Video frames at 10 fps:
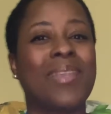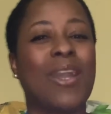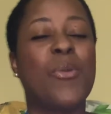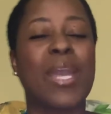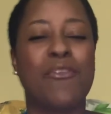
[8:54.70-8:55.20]

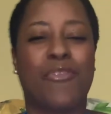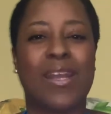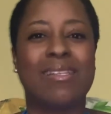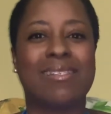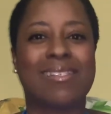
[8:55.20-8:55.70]
Okay,
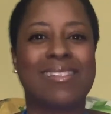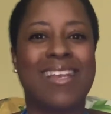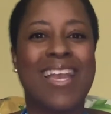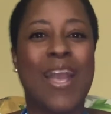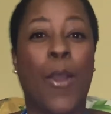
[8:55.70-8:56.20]
friends,
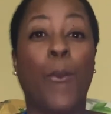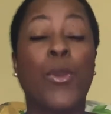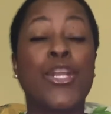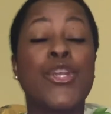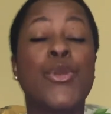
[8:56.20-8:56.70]

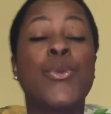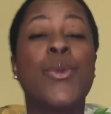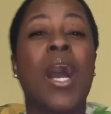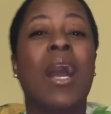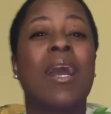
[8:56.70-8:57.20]
what are
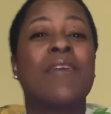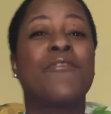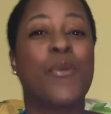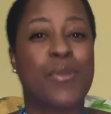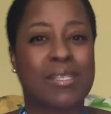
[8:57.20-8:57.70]
you
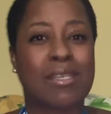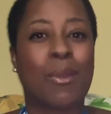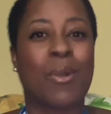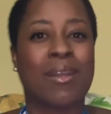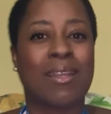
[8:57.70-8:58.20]

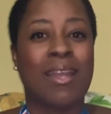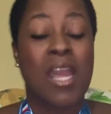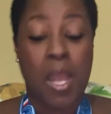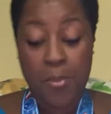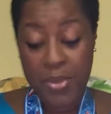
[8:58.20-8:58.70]
focusing on?
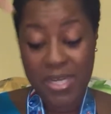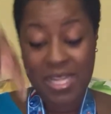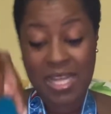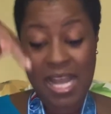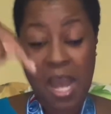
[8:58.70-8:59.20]
Put it
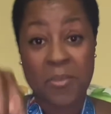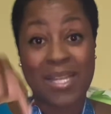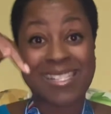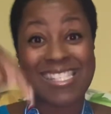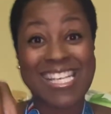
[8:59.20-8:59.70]
in the
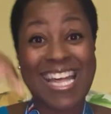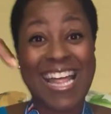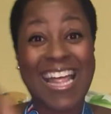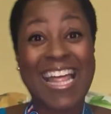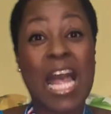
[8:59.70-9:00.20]
comments.
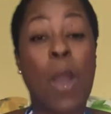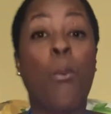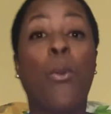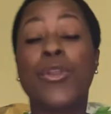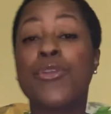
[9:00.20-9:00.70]

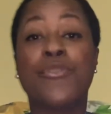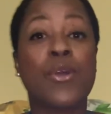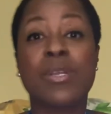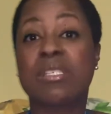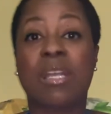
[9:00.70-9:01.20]
What are you
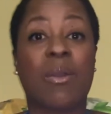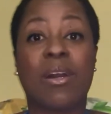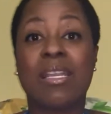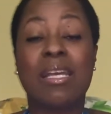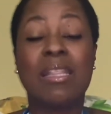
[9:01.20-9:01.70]
focusing
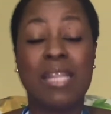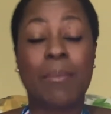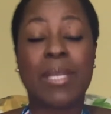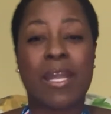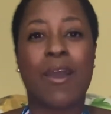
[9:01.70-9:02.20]
on?
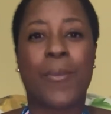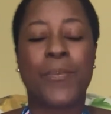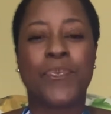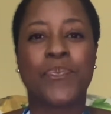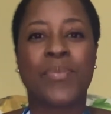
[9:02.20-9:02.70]
Let me know.
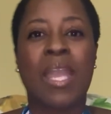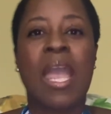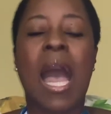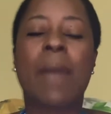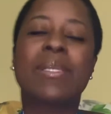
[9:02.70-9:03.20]

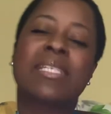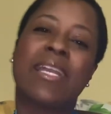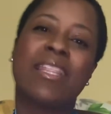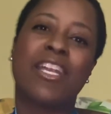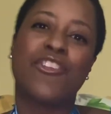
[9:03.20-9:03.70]
I'm
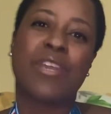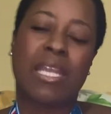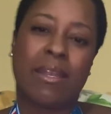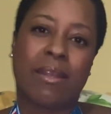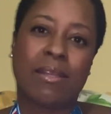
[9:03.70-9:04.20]
excited that you're
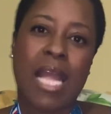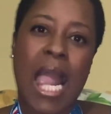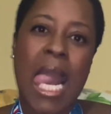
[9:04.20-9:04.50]
here.